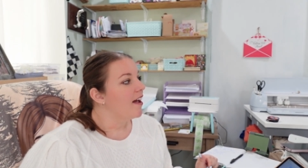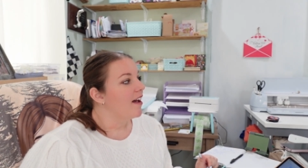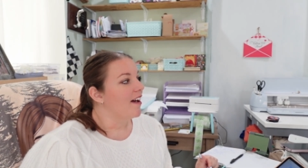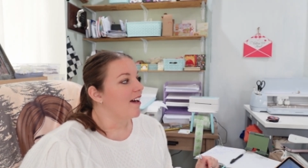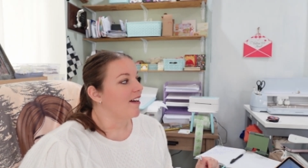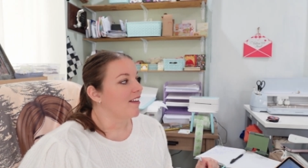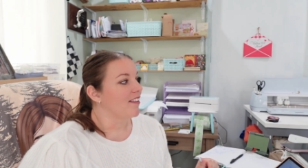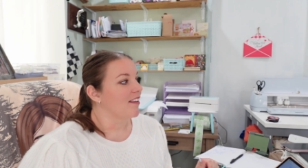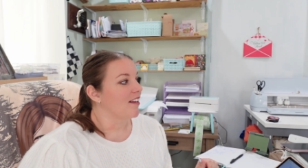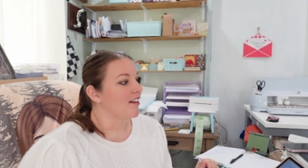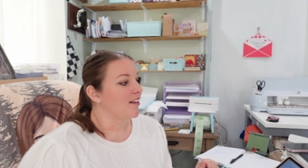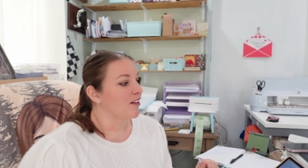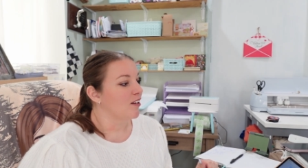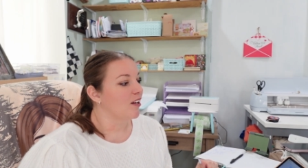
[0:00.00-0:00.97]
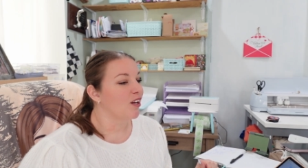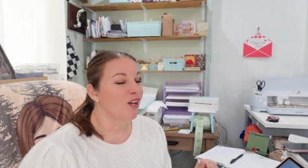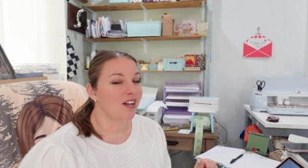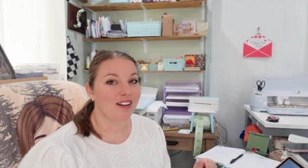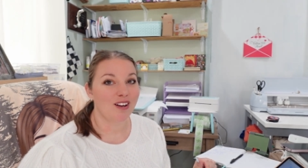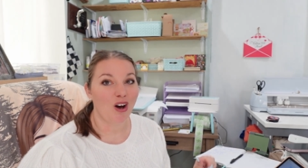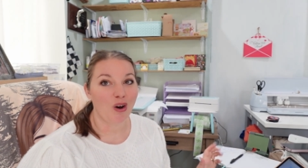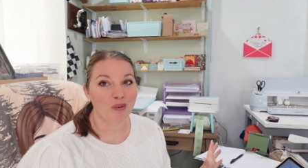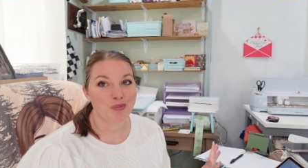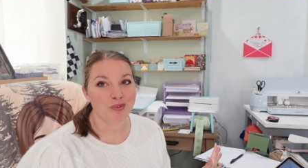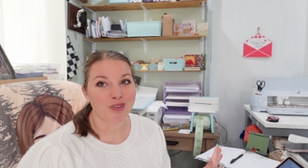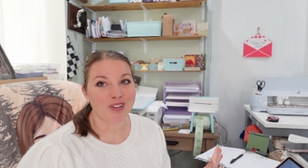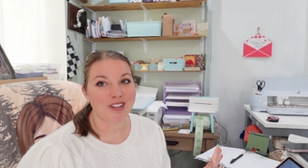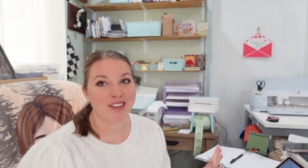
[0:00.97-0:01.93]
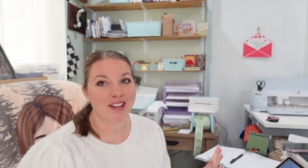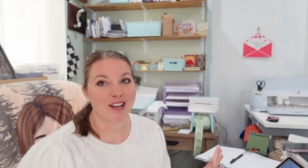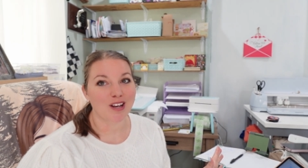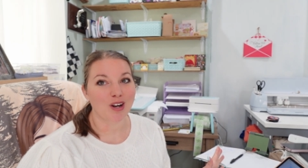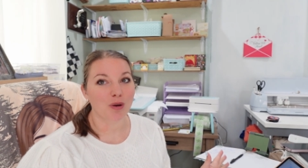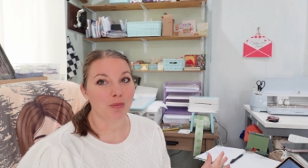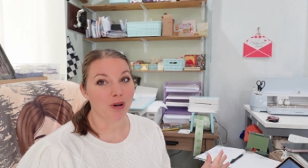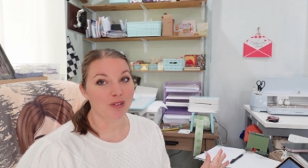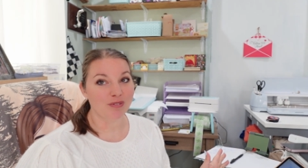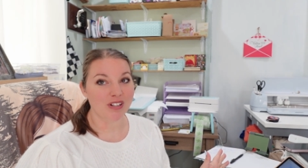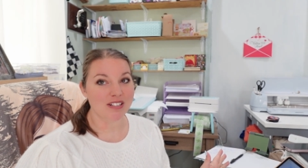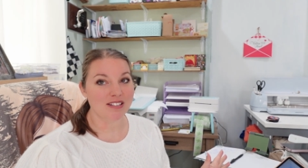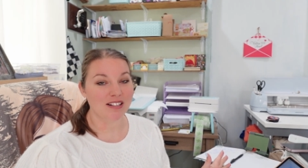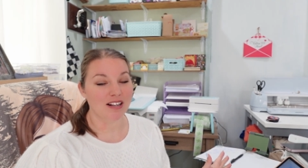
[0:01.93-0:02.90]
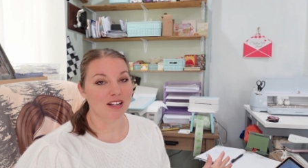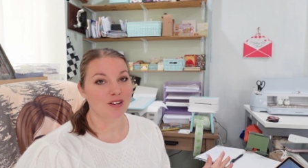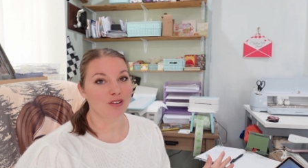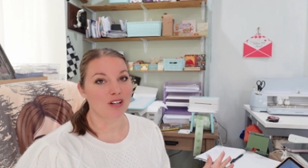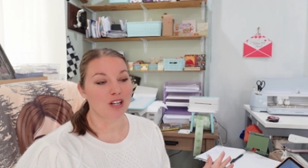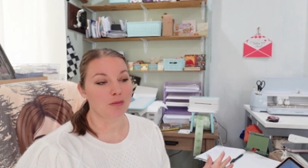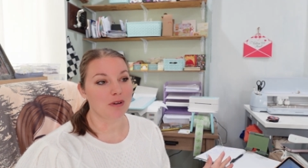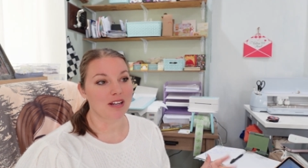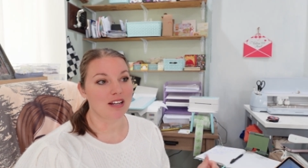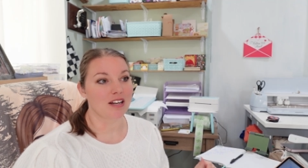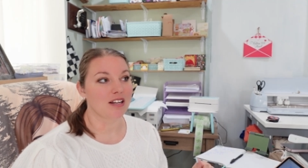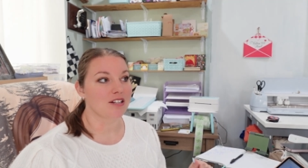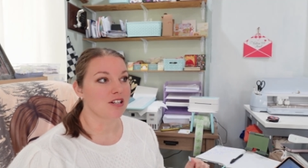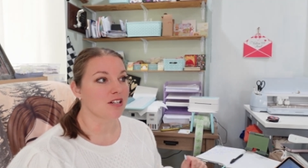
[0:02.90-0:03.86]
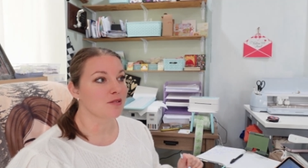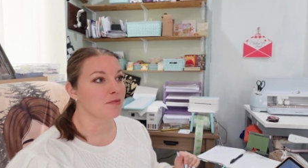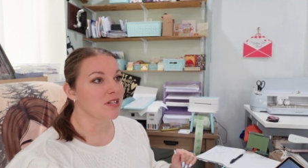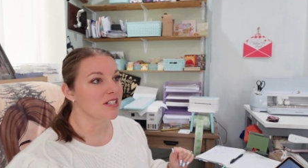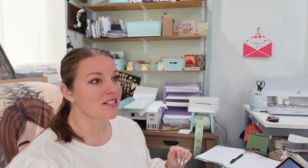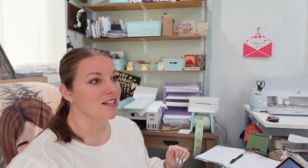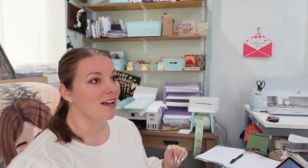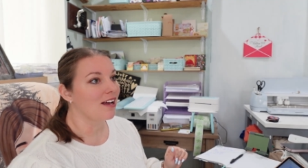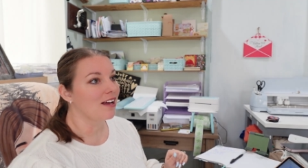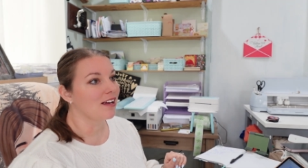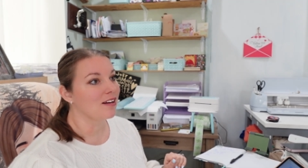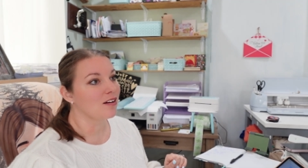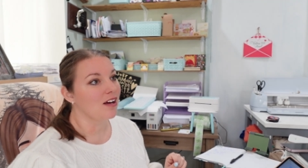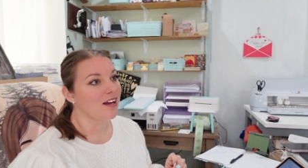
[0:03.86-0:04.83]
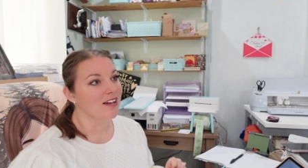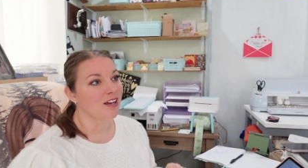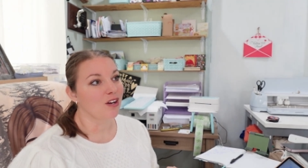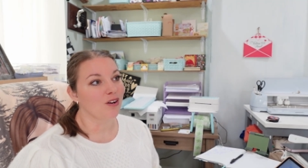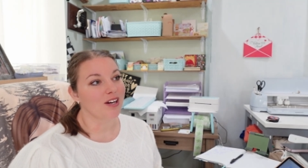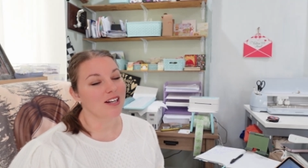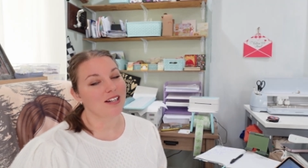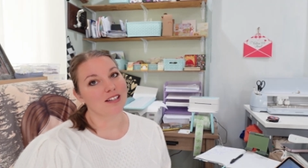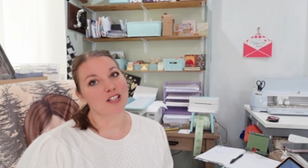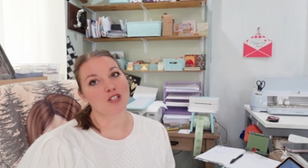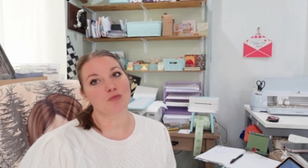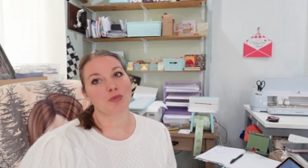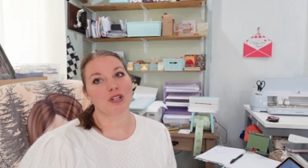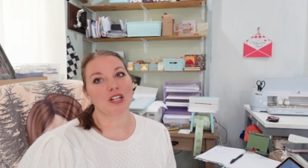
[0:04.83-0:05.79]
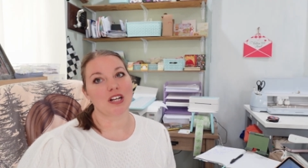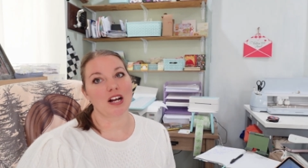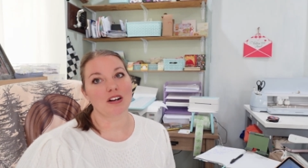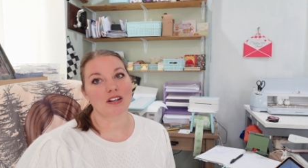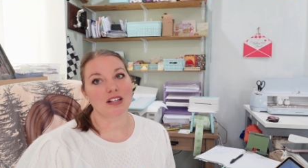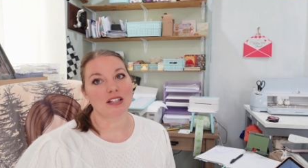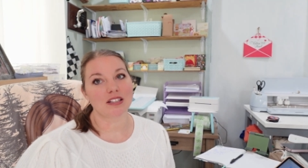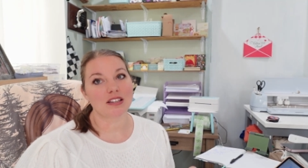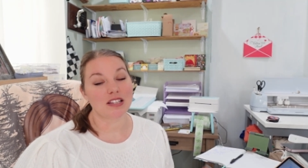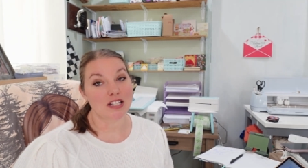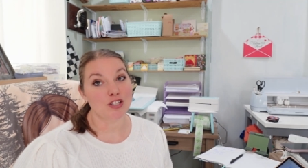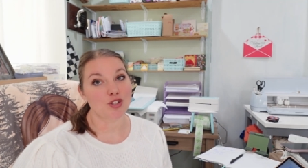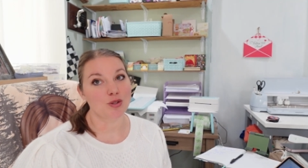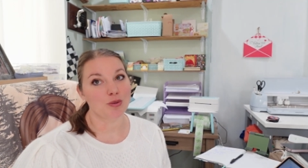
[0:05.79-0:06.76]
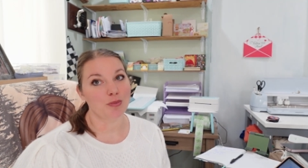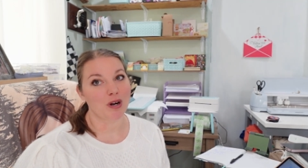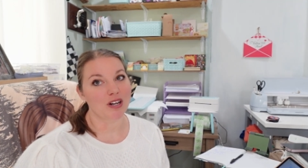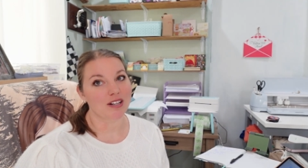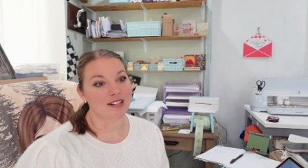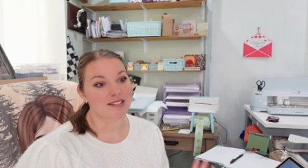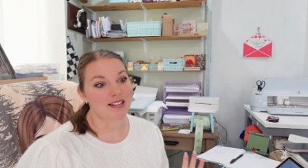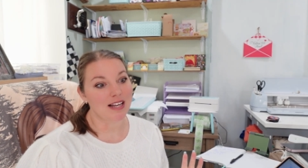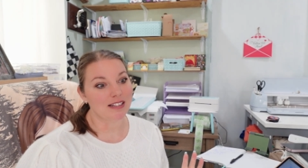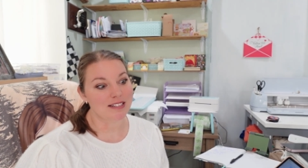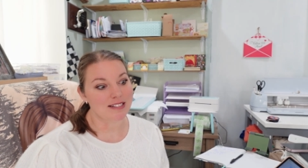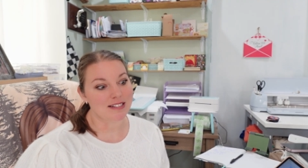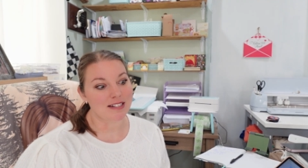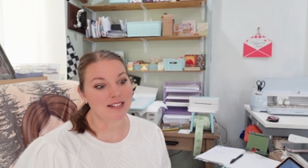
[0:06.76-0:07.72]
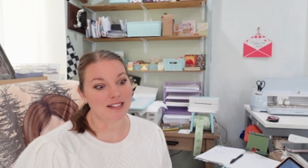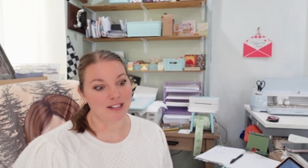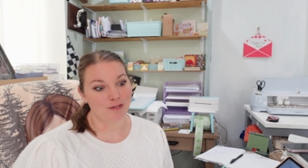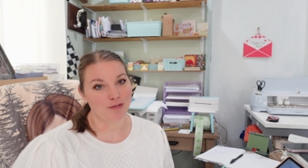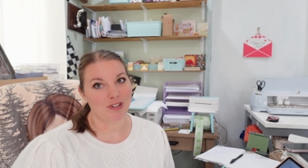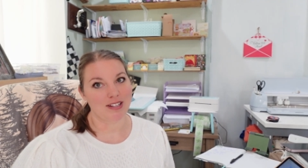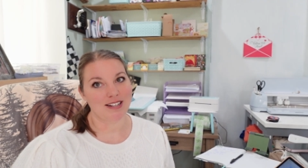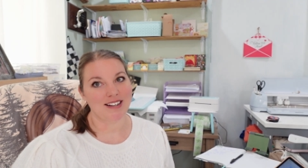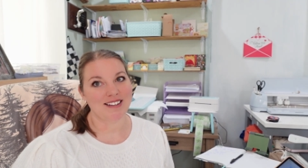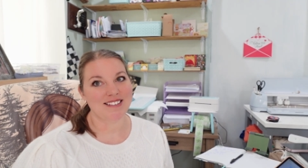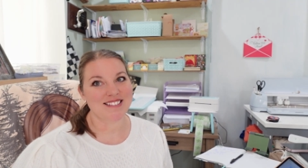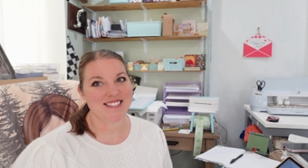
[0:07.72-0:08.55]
And then hopefully they are perfect and I don't need to make any adjustments, and I can go ahead and get these printed out and these two products at least done for the day.